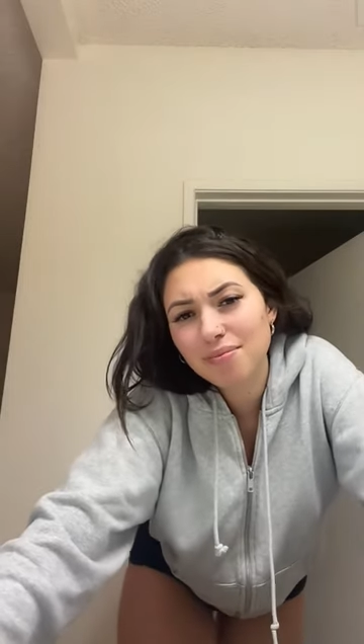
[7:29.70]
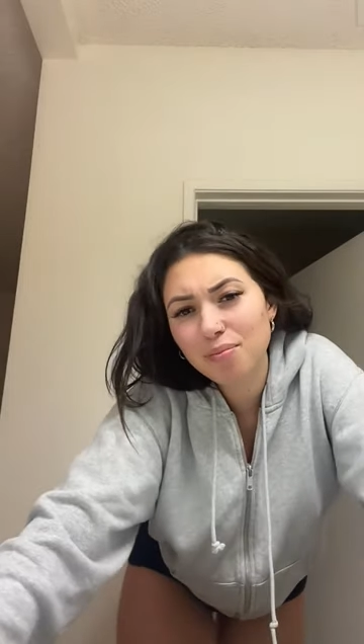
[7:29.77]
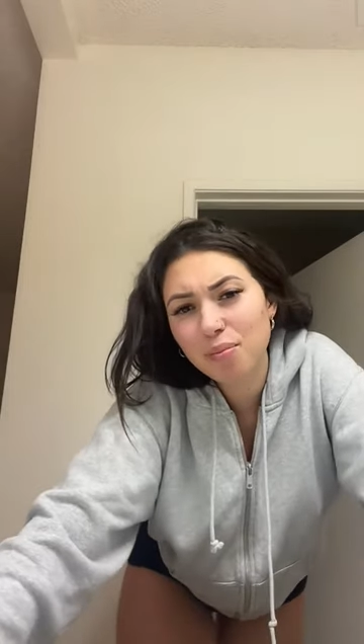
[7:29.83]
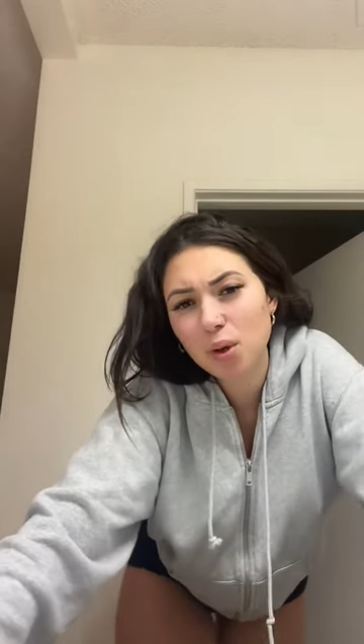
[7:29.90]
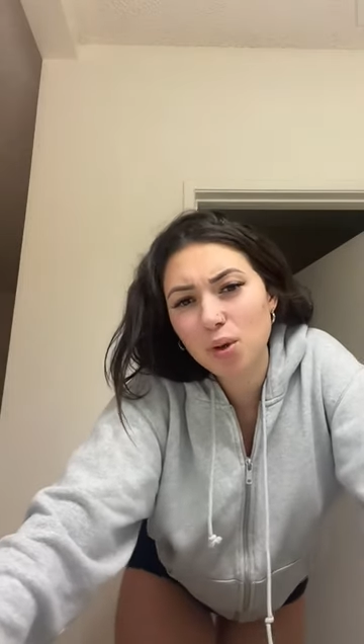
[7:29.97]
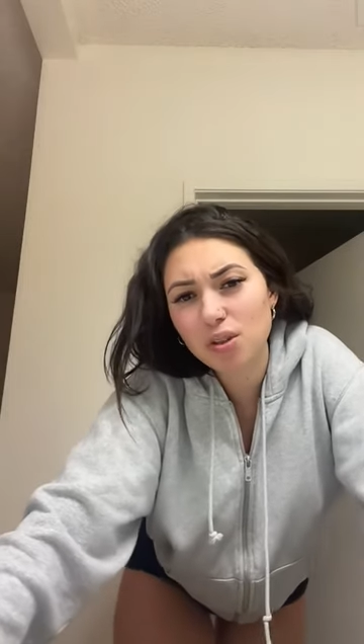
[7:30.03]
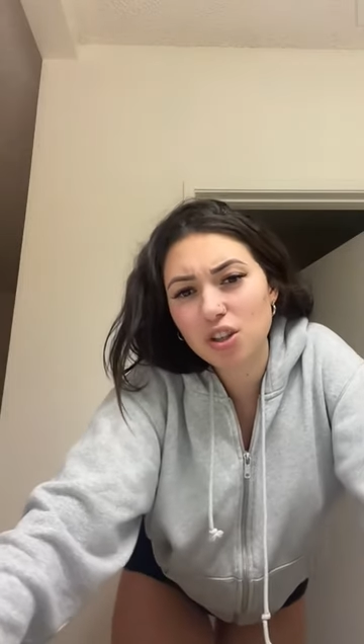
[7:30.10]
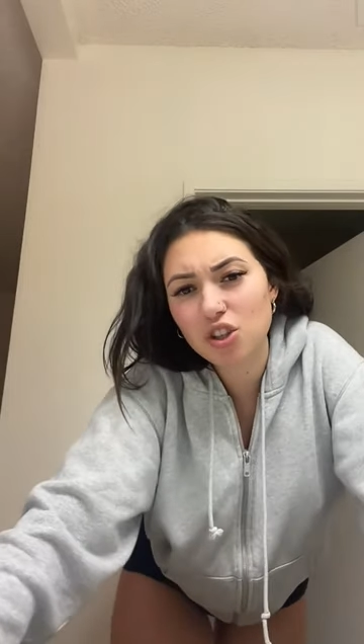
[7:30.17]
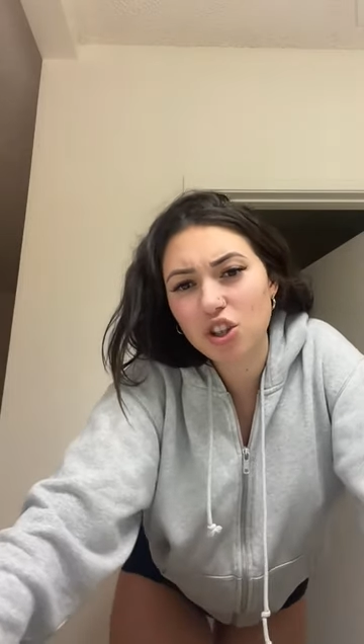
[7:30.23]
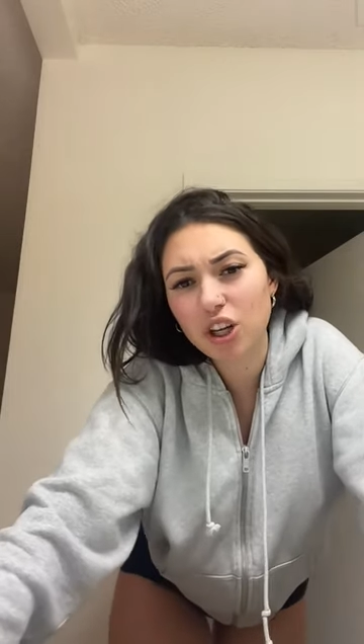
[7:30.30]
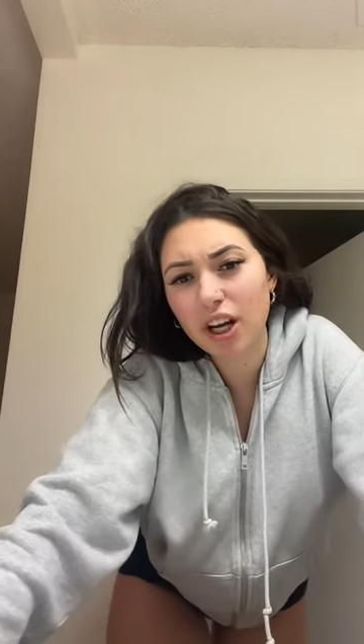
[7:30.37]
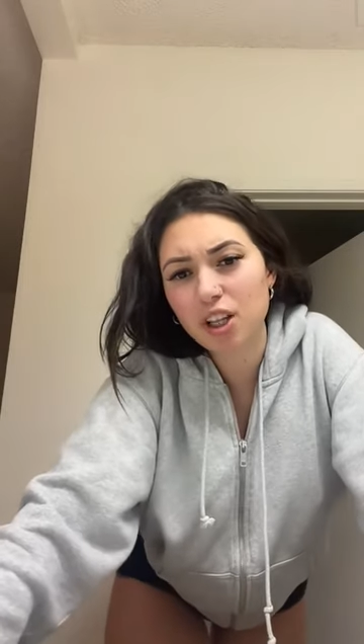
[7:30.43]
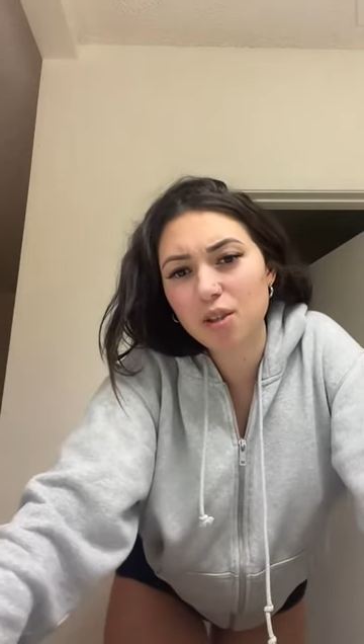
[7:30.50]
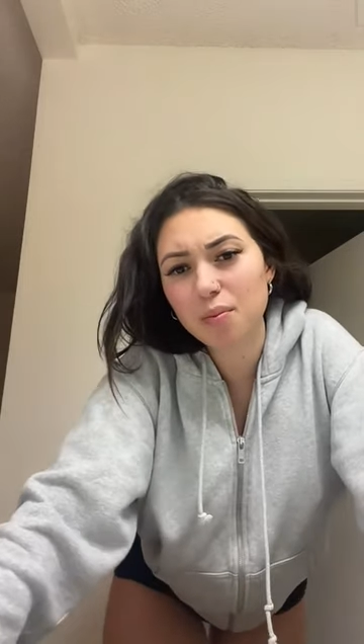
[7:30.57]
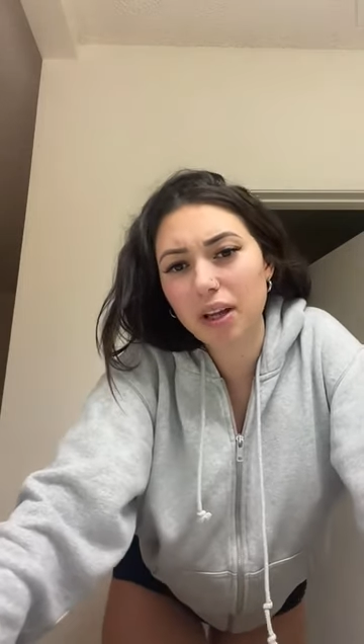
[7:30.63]
Booze is
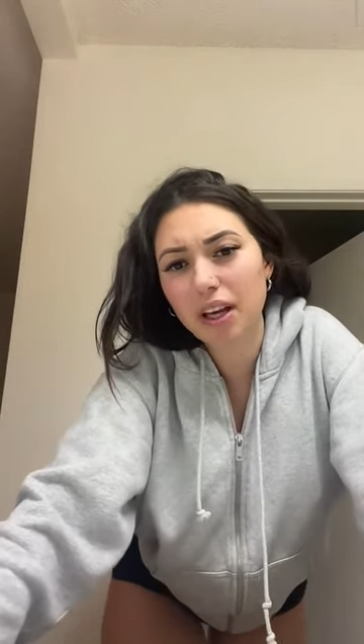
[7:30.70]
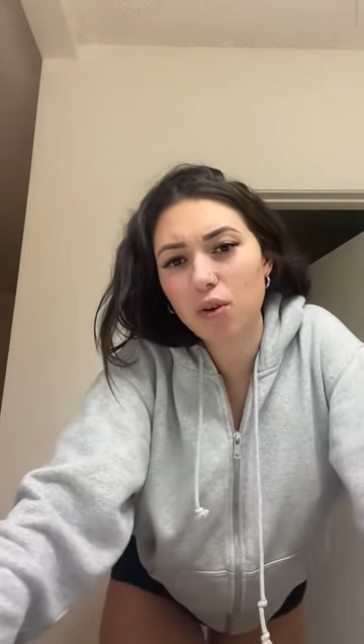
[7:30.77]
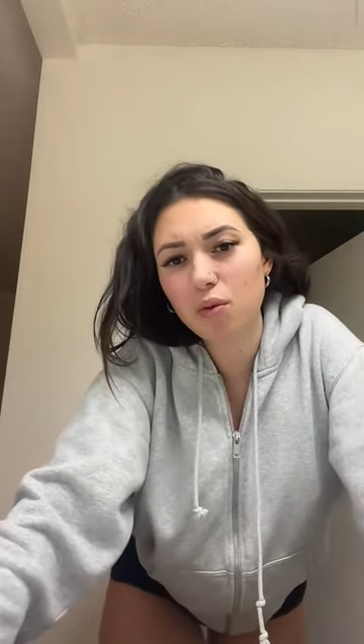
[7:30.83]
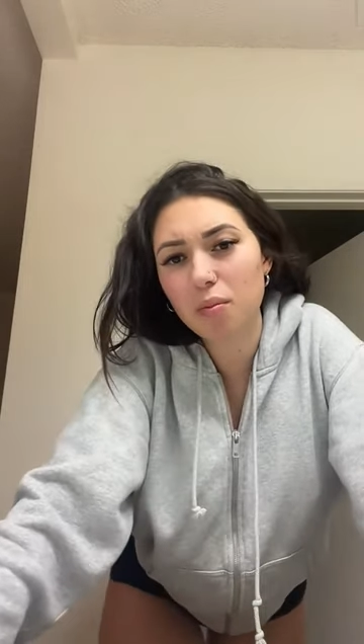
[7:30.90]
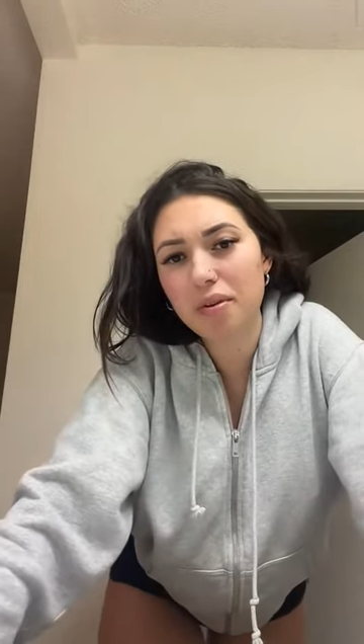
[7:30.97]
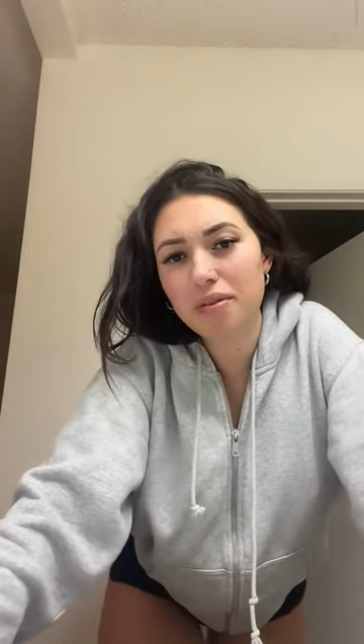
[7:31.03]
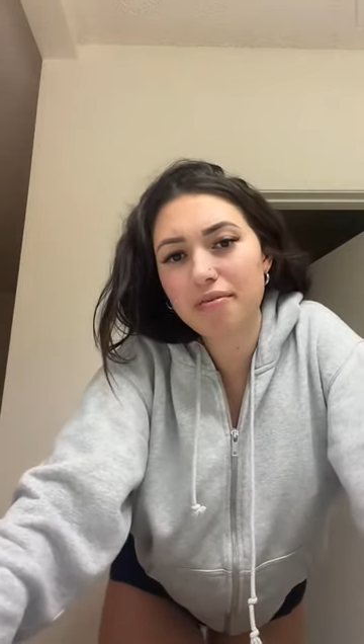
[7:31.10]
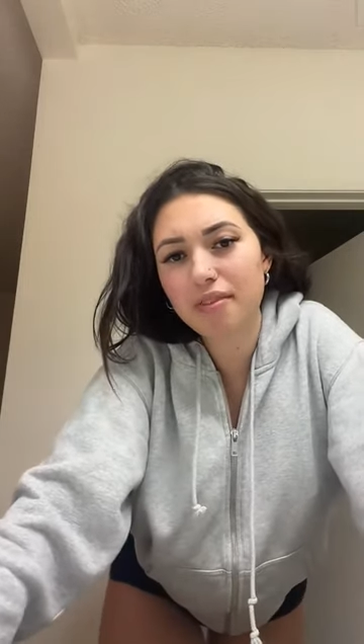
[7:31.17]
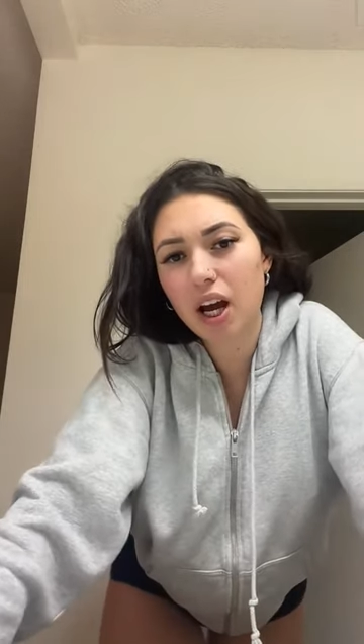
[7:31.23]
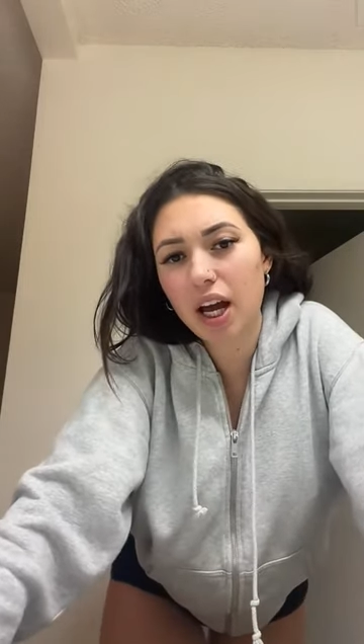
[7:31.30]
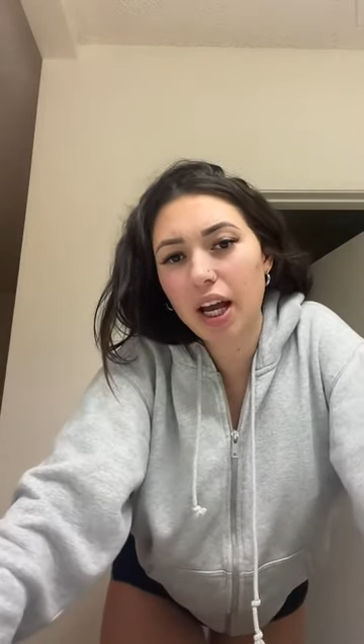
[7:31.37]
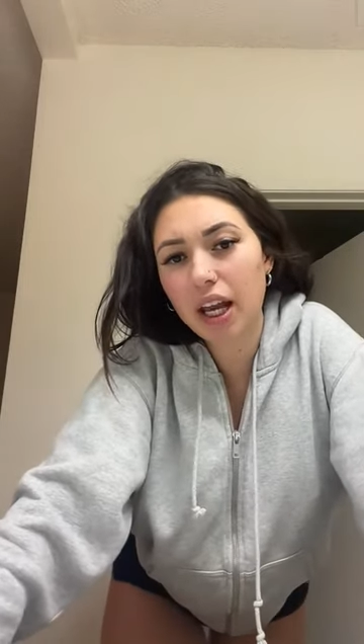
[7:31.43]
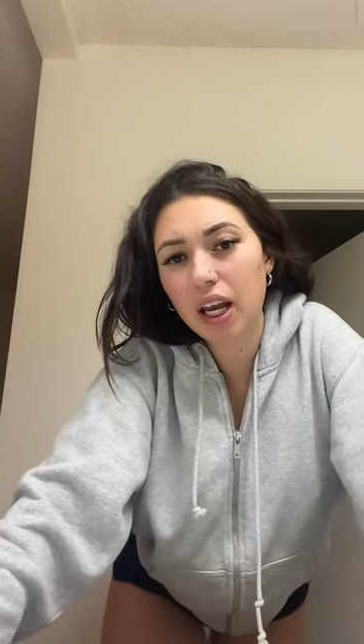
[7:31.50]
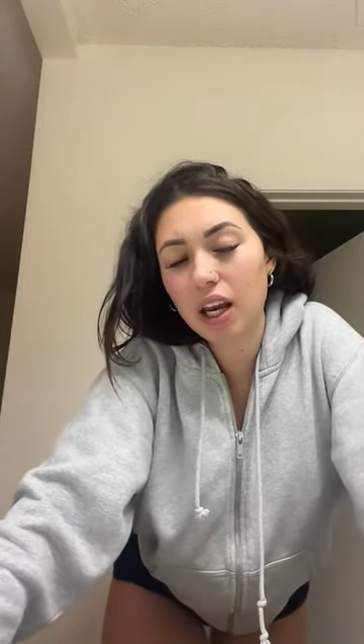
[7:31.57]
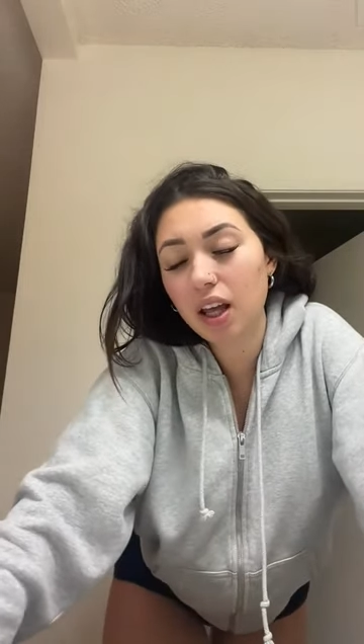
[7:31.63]
child's play, you will be
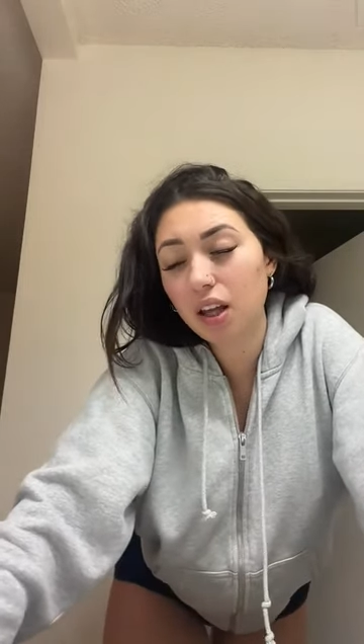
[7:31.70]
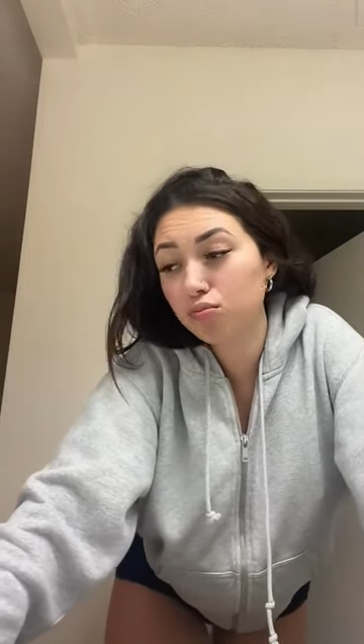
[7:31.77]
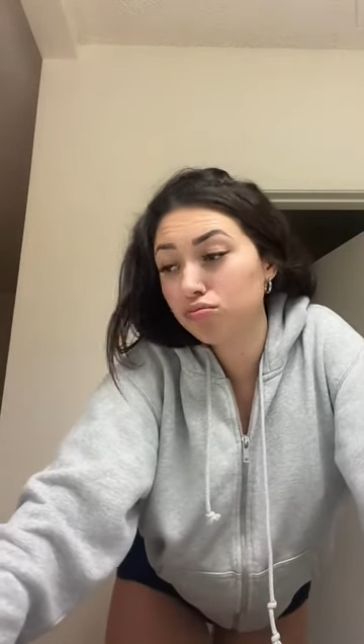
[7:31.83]
fine.